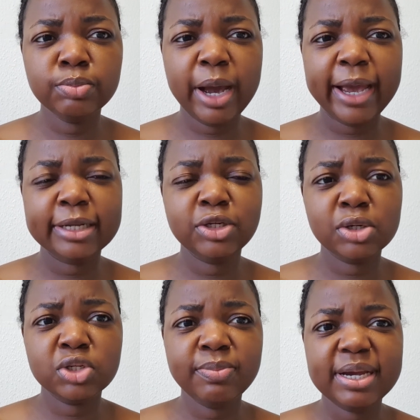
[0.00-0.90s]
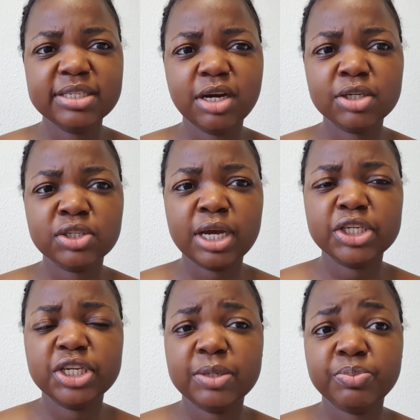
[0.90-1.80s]
I had talked to my doctor, and
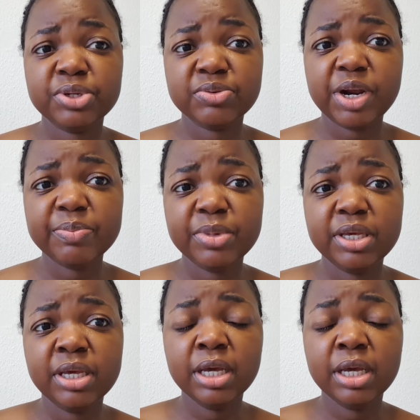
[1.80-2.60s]
she had prescribed me